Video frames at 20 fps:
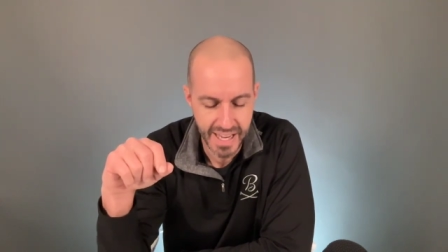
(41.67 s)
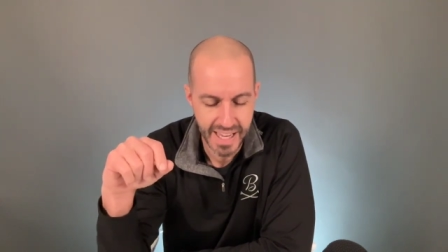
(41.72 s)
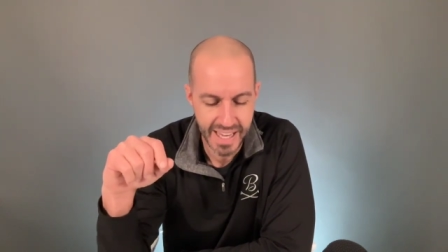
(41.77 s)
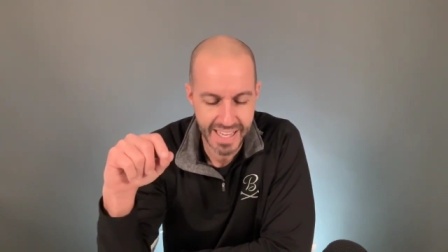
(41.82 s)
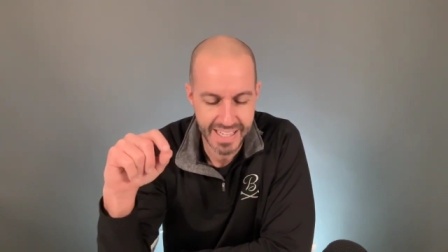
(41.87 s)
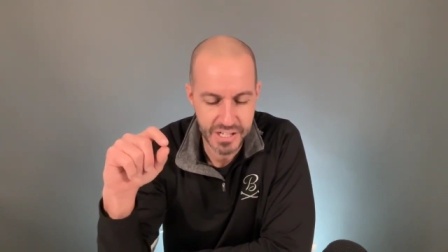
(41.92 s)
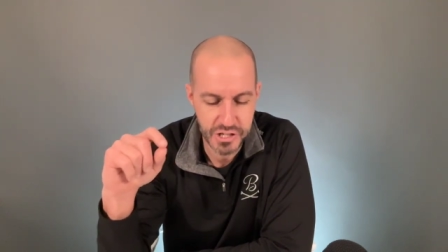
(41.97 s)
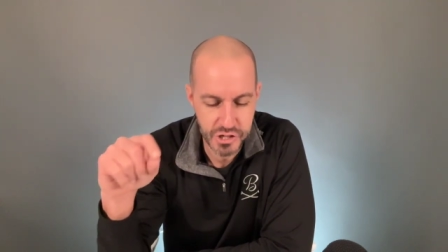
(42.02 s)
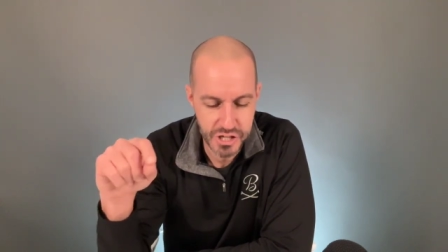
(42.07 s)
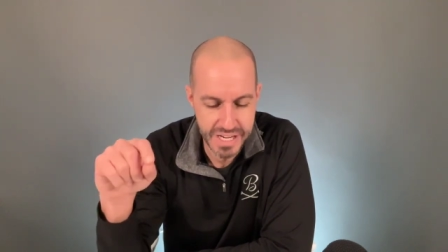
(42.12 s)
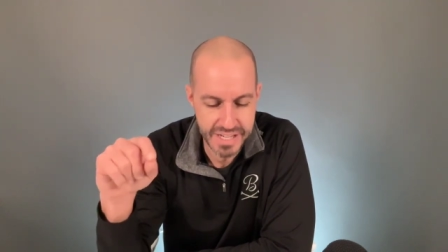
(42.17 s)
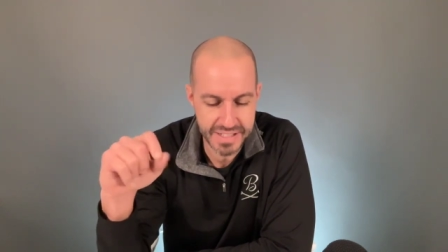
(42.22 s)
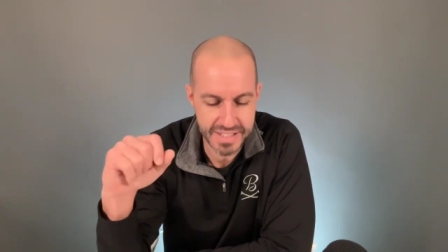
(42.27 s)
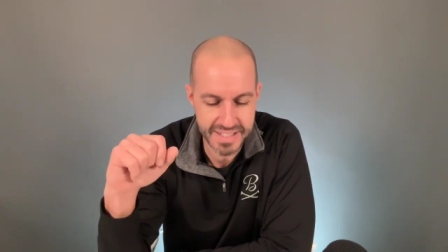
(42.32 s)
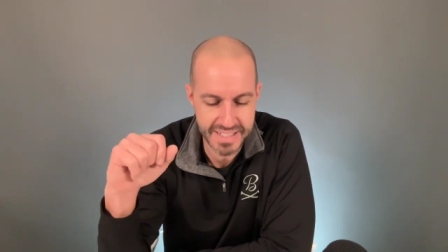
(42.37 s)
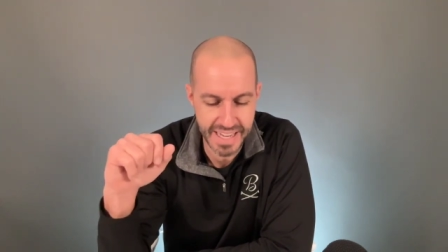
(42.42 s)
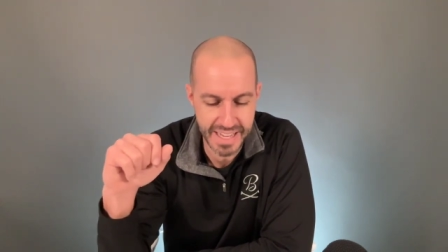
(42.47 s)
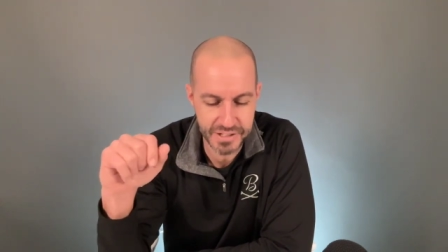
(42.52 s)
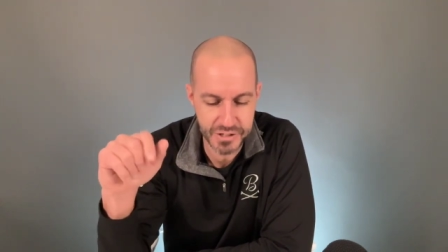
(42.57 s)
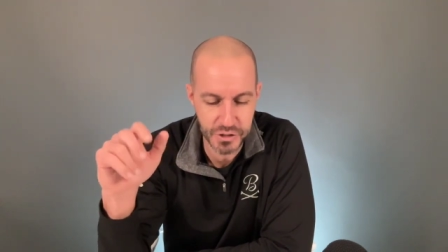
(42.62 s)
And
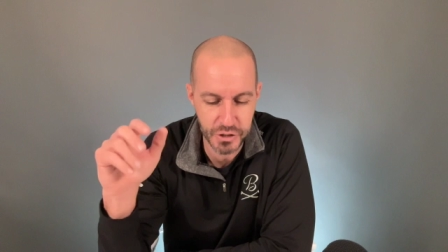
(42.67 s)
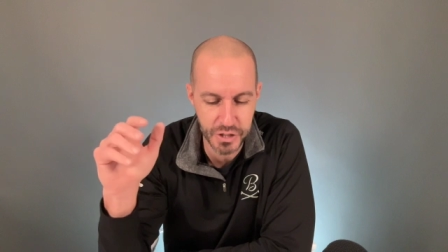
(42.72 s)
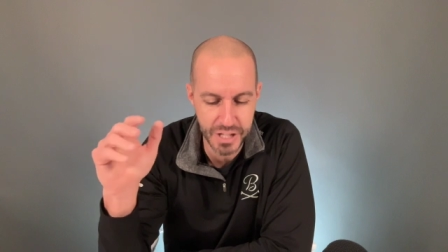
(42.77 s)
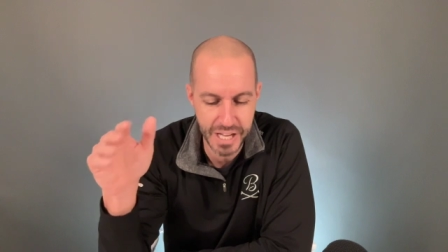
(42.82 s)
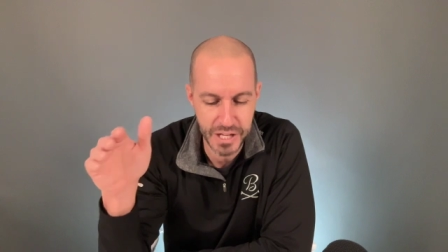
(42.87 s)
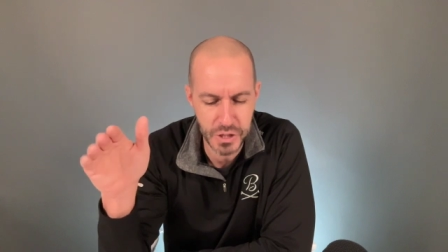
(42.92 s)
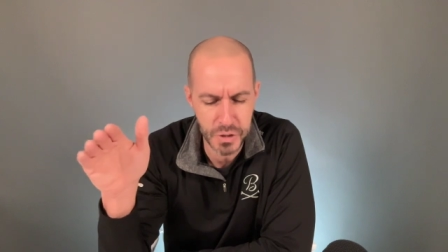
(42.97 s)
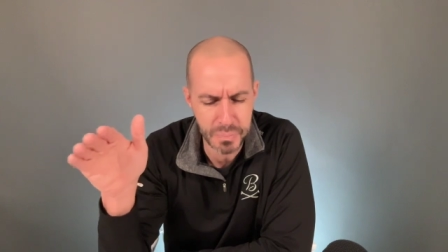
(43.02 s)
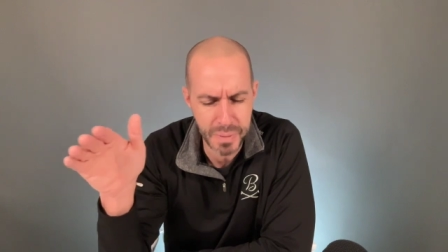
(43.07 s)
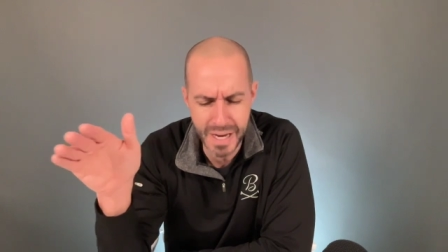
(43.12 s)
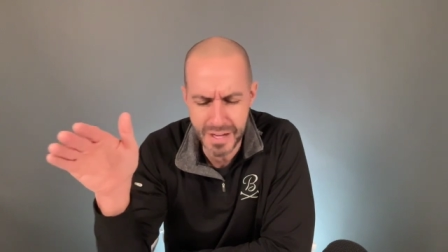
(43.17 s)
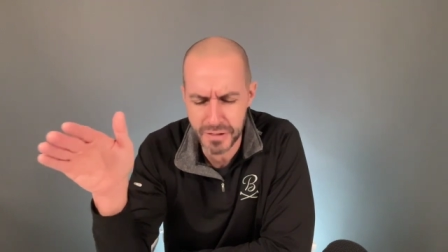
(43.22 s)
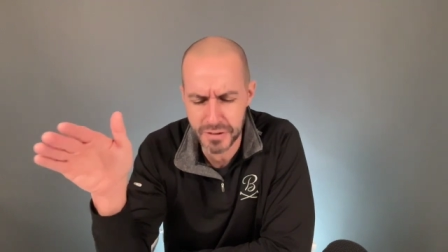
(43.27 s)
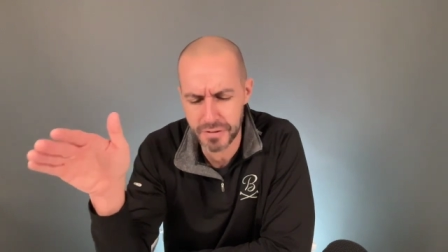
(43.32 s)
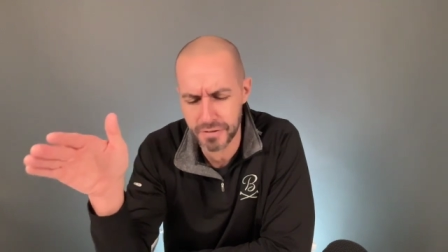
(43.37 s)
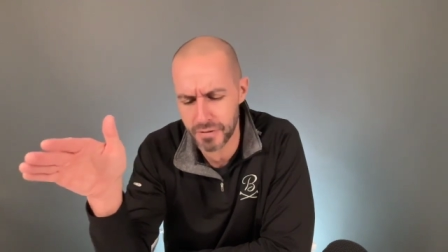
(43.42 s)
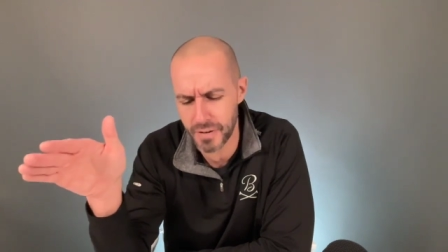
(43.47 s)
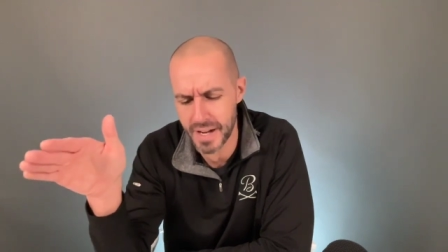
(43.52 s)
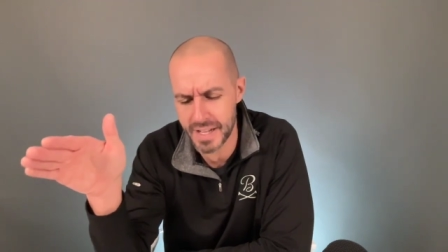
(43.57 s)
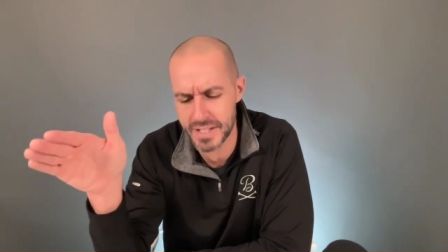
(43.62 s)
Jesus answered, Can you make the
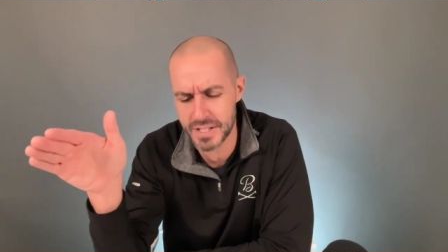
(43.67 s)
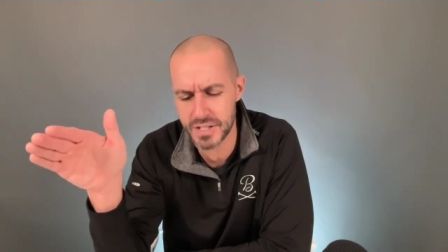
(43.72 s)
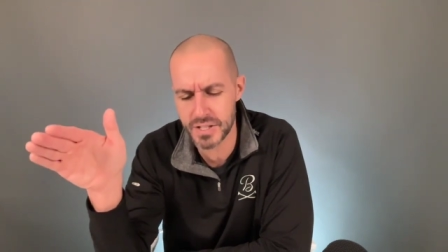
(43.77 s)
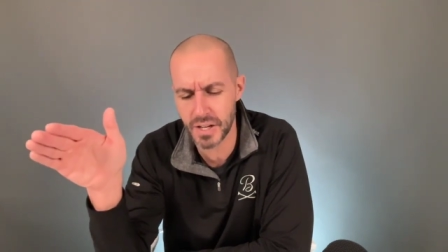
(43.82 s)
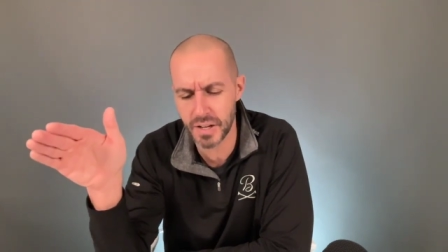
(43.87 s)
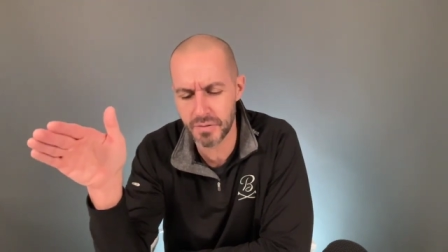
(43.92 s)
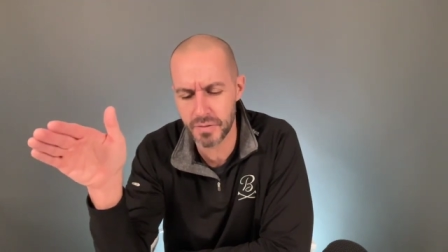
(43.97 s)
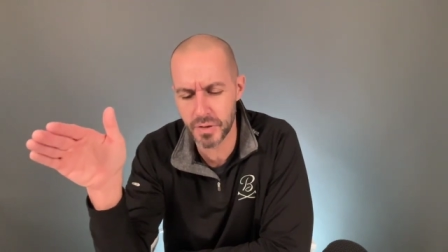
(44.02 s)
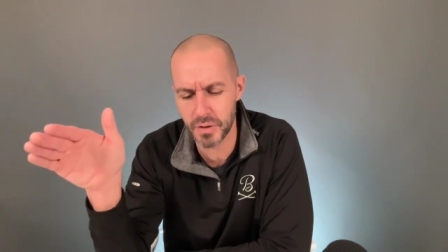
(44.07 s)
friends of